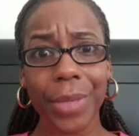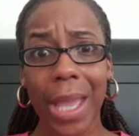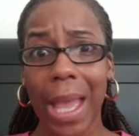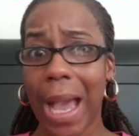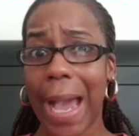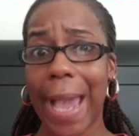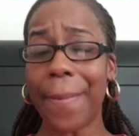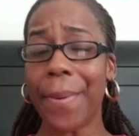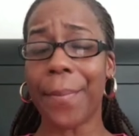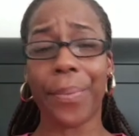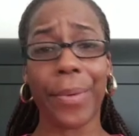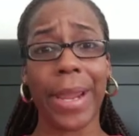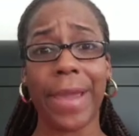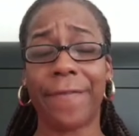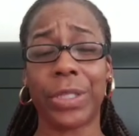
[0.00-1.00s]
I've been
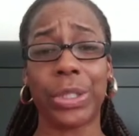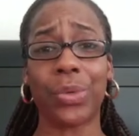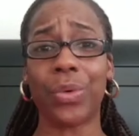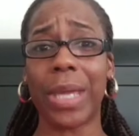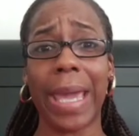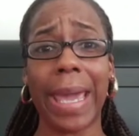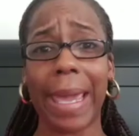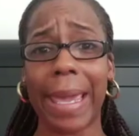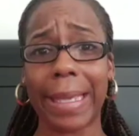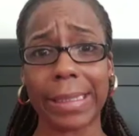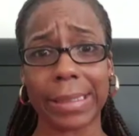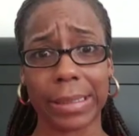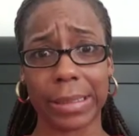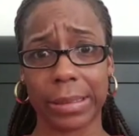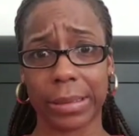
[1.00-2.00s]
praying for two
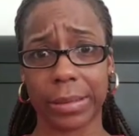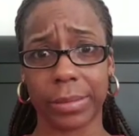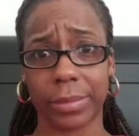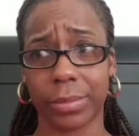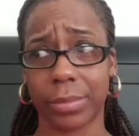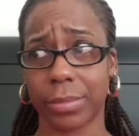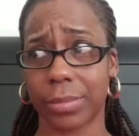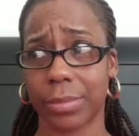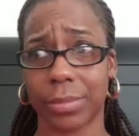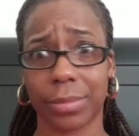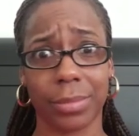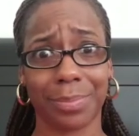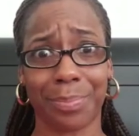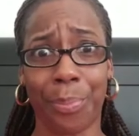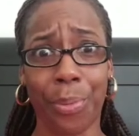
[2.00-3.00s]
years.
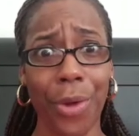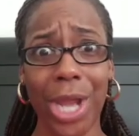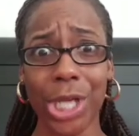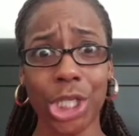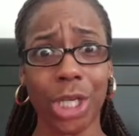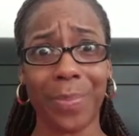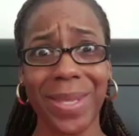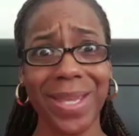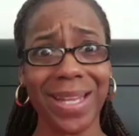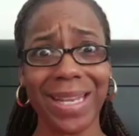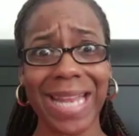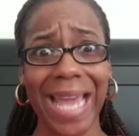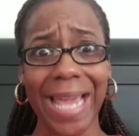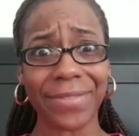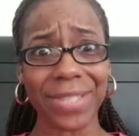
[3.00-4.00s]
Prayer should be a
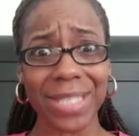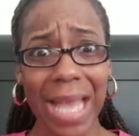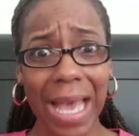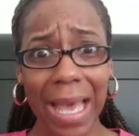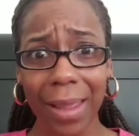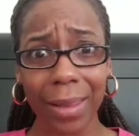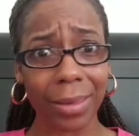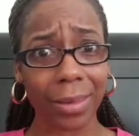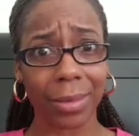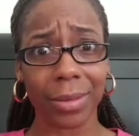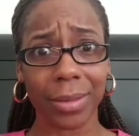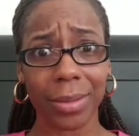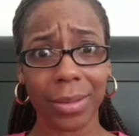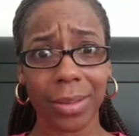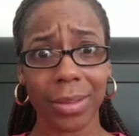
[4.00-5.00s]
lifestyle.
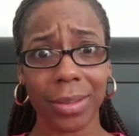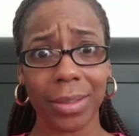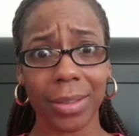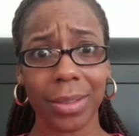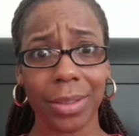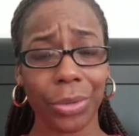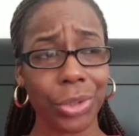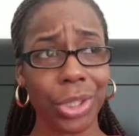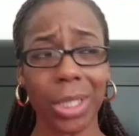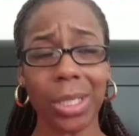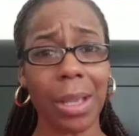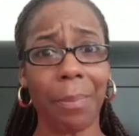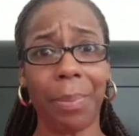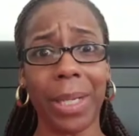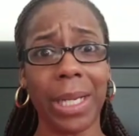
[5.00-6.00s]
You shouldn't
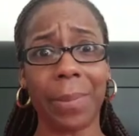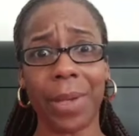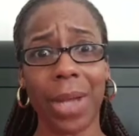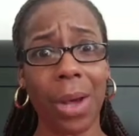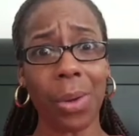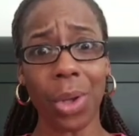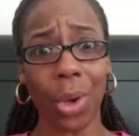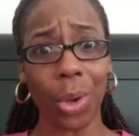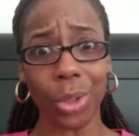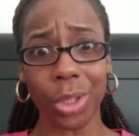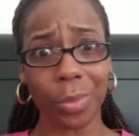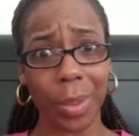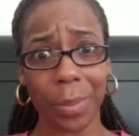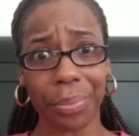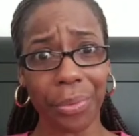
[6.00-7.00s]
complain about how long you've
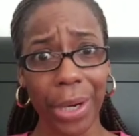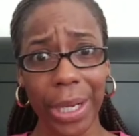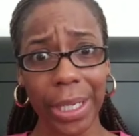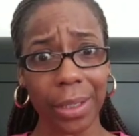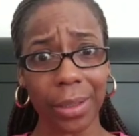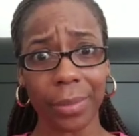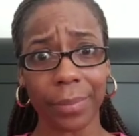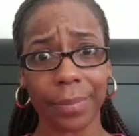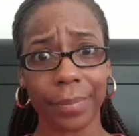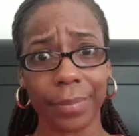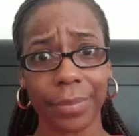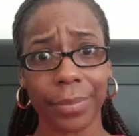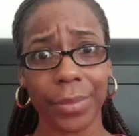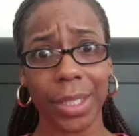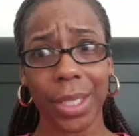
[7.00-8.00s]
been praying.
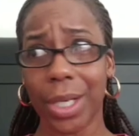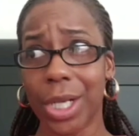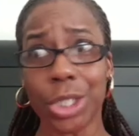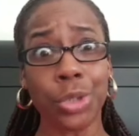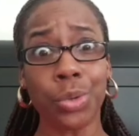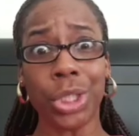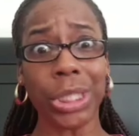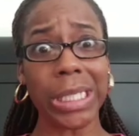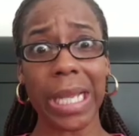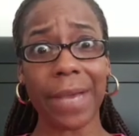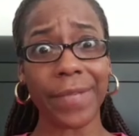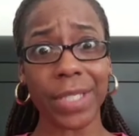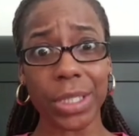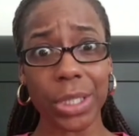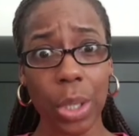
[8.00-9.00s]
Because you should never
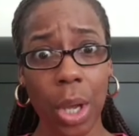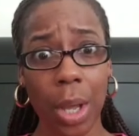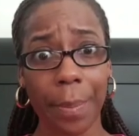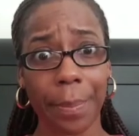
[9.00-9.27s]
stop.